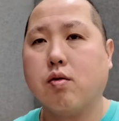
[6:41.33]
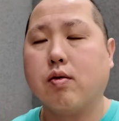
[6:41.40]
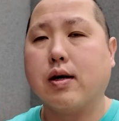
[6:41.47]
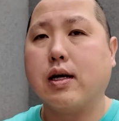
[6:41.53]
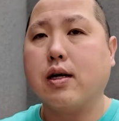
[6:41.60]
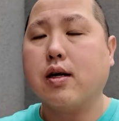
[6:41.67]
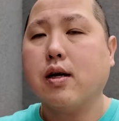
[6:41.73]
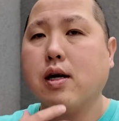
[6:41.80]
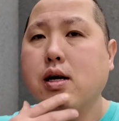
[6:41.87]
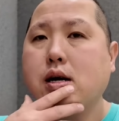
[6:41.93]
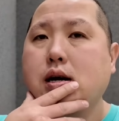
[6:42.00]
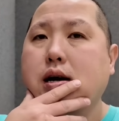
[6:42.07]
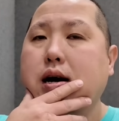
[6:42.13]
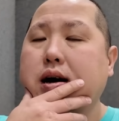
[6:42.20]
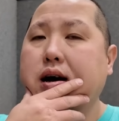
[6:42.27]
right?
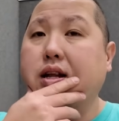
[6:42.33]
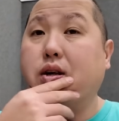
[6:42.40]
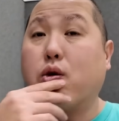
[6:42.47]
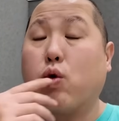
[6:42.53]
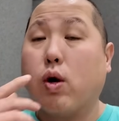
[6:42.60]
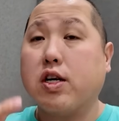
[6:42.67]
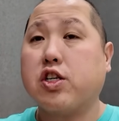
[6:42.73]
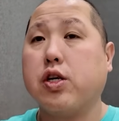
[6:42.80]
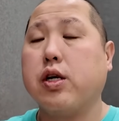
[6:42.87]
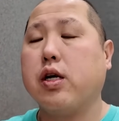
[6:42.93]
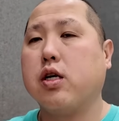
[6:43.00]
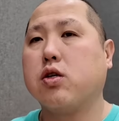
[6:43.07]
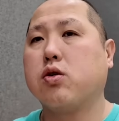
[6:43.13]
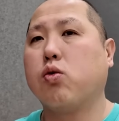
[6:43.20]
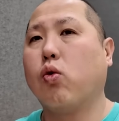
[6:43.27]
The question
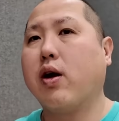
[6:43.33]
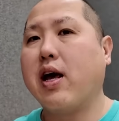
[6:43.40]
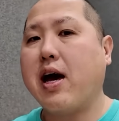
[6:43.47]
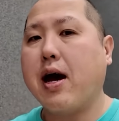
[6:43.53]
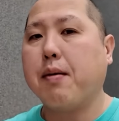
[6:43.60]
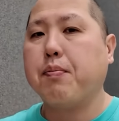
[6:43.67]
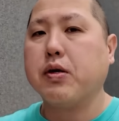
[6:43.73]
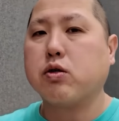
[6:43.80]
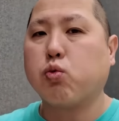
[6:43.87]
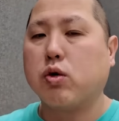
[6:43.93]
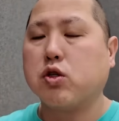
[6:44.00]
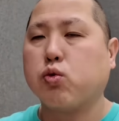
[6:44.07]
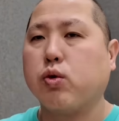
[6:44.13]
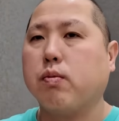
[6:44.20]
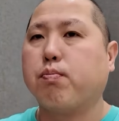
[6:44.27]
is, what happens
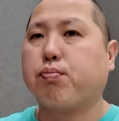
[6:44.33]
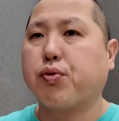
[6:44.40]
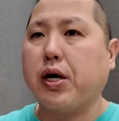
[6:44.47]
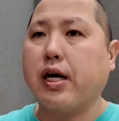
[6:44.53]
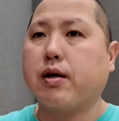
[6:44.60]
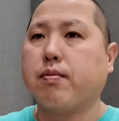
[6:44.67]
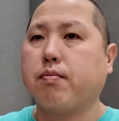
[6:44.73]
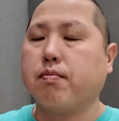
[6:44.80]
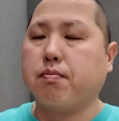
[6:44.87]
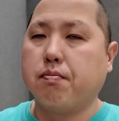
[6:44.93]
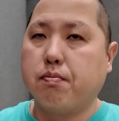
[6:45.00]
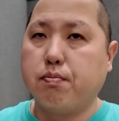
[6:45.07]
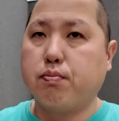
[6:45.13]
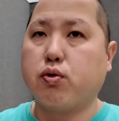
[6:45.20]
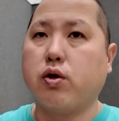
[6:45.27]
once we break
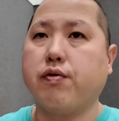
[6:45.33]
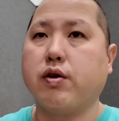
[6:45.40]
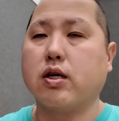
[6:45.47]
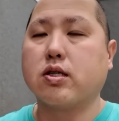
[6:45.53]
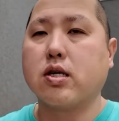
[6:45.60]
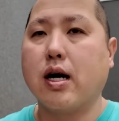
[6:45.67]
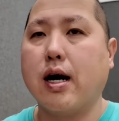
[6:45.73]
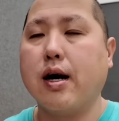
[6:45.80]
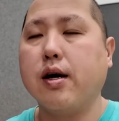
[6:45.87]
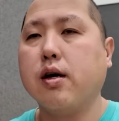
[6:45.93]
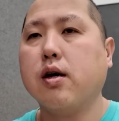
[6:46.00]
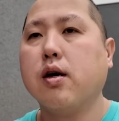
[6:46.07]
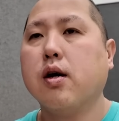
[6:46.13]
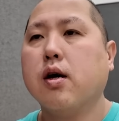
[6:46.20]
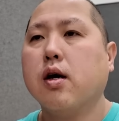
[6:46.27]
previous high
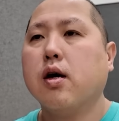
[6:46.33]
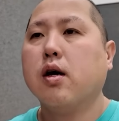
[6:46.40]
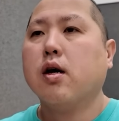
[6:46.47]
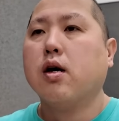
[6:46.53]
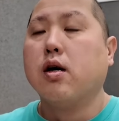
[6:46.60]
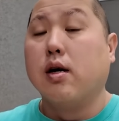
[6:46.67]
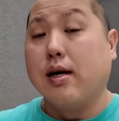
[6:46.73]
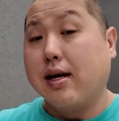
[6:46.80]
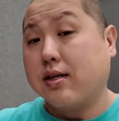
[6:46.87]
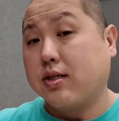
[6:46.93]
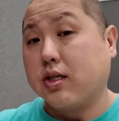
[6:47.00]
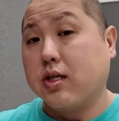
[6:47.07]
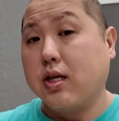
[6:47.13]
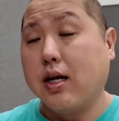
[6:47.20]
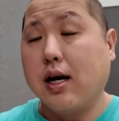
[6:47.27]
at
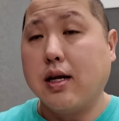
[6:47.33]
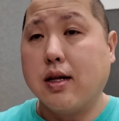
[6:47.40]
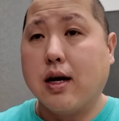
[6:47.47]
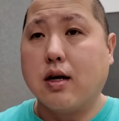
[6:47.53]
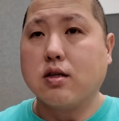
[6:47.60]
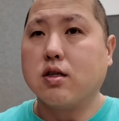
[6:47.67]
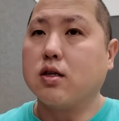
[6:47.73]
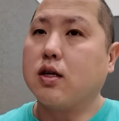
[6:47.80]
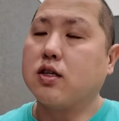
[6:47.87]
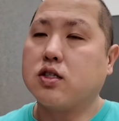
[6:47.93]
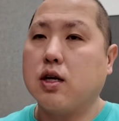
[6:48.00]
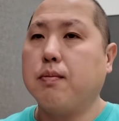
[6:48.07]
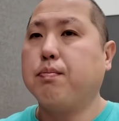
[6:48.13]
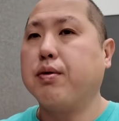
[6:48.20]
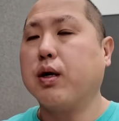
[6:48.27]
69,000? Let's
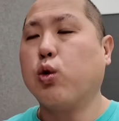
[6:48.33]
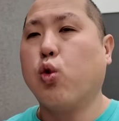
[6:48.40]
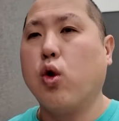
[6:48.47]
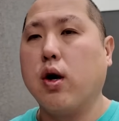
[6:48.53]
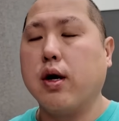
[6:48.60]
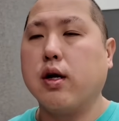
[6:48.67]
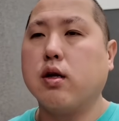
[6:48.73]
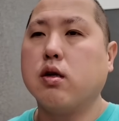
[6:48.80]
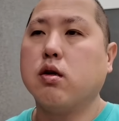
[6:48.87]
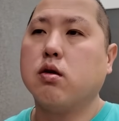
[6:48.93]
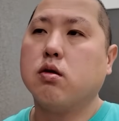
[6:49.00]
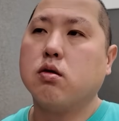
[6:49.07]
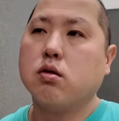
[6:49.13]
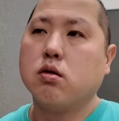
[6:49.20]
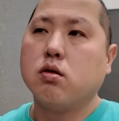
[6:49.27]
say Bitcoin
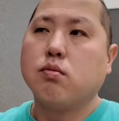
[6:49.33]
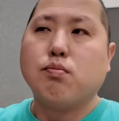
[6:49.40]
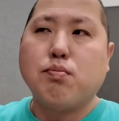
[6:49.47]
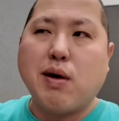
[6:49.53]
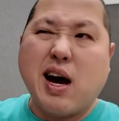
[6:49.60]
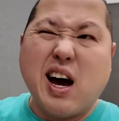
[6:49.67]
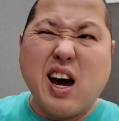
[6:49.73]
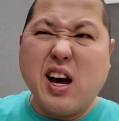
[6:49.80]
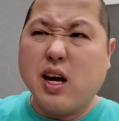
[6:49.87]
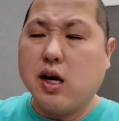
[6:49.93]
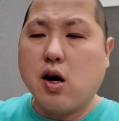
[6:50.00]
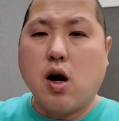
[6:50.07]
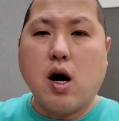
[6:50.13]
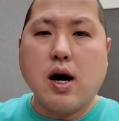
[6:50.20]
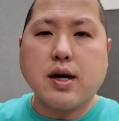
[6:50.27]
by
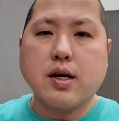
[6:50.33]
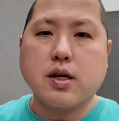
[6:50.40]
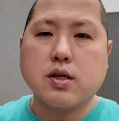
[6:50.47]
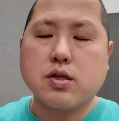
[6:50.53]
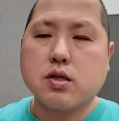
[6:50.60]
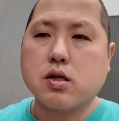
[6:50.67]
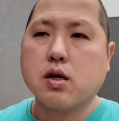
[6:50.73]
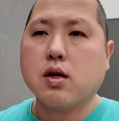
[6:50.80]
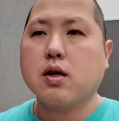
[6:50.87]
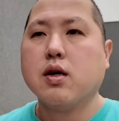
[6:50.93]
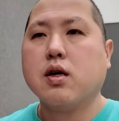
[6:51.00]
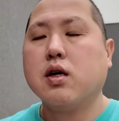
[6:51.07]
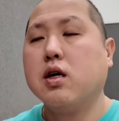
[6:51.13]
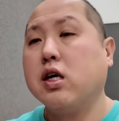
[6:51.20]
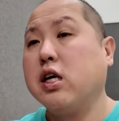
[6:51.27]
August
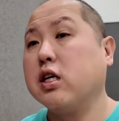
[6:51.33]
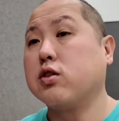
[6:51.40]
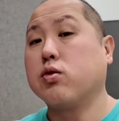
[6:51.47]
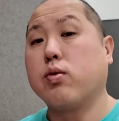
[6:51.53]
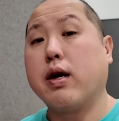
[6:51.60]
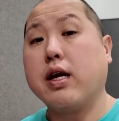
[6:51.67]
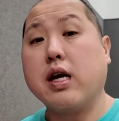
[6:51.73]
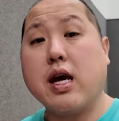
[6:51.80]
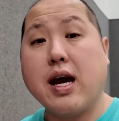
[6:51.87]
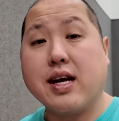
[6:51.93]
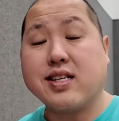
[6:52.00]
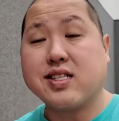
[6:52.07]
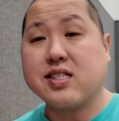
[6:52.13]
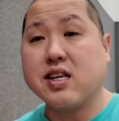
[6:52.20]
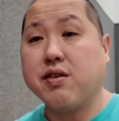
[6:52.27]
is already
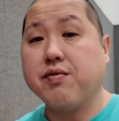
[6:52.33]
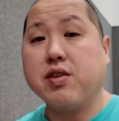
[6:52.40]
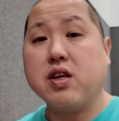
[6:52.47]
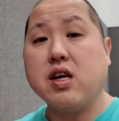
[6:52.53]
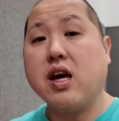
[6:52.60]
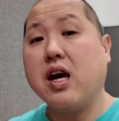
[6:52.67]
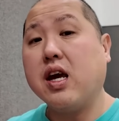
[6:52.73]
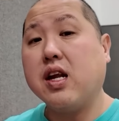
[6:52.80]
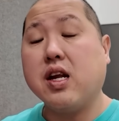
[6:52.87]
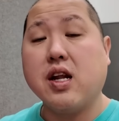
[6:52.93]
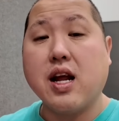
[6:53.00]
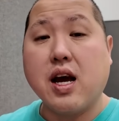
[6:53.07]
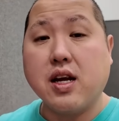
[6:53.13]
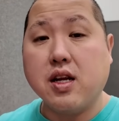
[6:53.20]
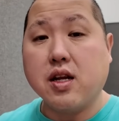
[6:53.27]
at 70, 80,
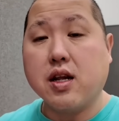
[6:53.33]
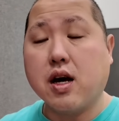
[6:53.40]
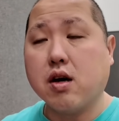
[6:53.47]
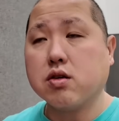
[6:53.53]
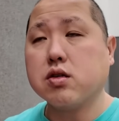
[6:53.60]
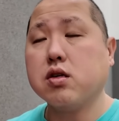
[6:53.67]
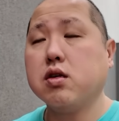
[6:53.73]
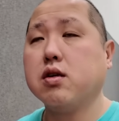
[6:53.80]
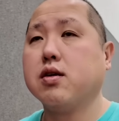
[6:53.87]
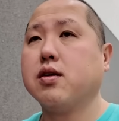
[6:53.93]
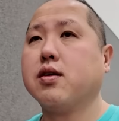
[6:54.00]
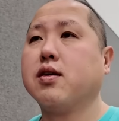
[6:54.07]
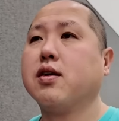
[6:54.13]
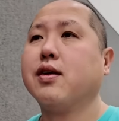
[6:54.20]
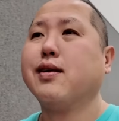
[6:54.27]
90,000.
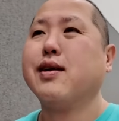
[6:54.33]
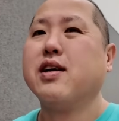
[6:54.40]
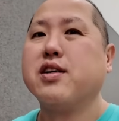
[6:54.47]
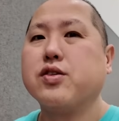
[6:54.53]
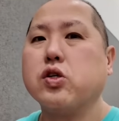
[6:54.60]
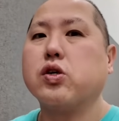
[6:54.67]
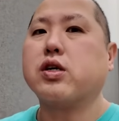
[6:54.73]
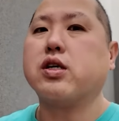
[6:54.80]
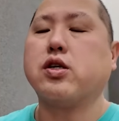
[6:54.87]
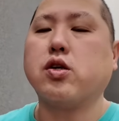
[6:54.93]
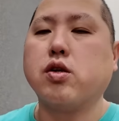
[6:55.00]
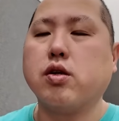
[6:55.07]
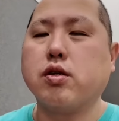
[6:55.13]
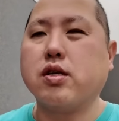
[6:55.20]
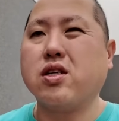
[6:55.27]
Do you
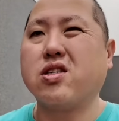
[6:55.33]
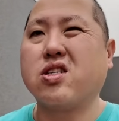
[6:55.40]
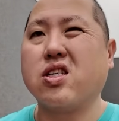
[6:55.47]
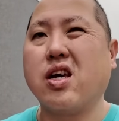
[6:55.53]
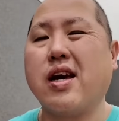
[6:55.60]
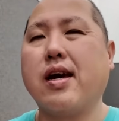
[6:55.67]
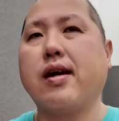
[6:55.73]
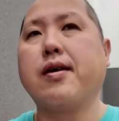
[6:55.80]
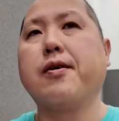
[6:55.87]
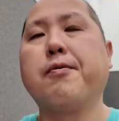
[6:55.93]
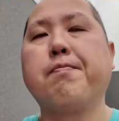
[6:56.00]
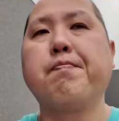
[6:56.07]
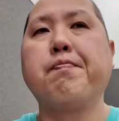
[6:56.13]
continue to DCA?